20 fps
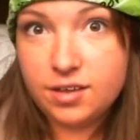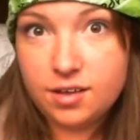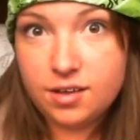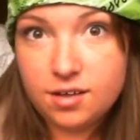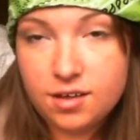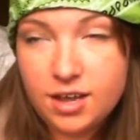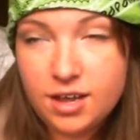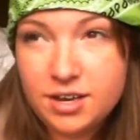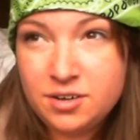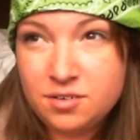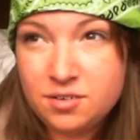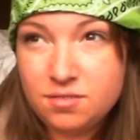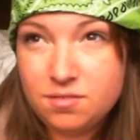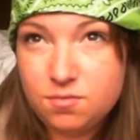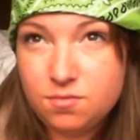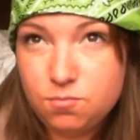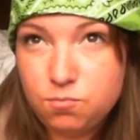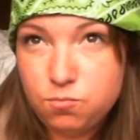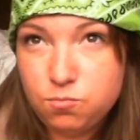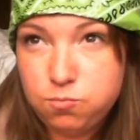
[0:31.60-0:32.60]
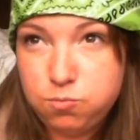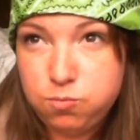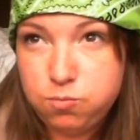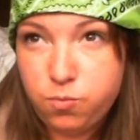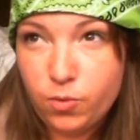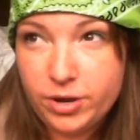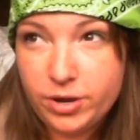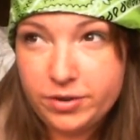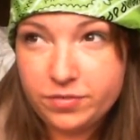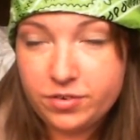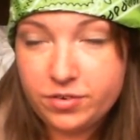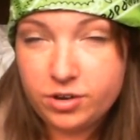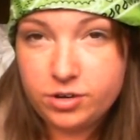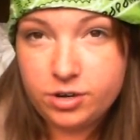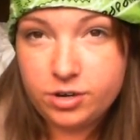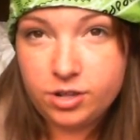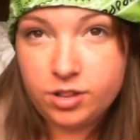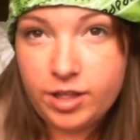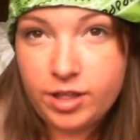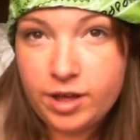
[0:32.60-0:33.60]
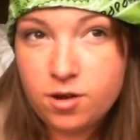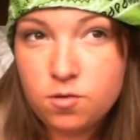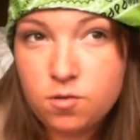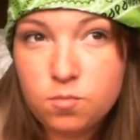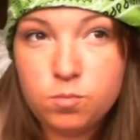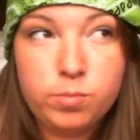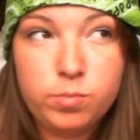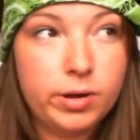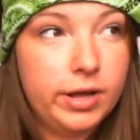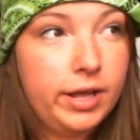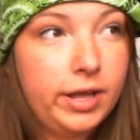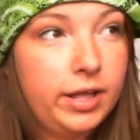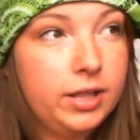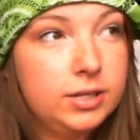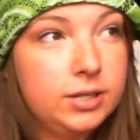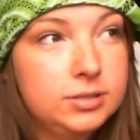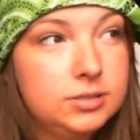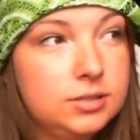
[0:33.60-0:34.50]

yeah, would have gone all out, but,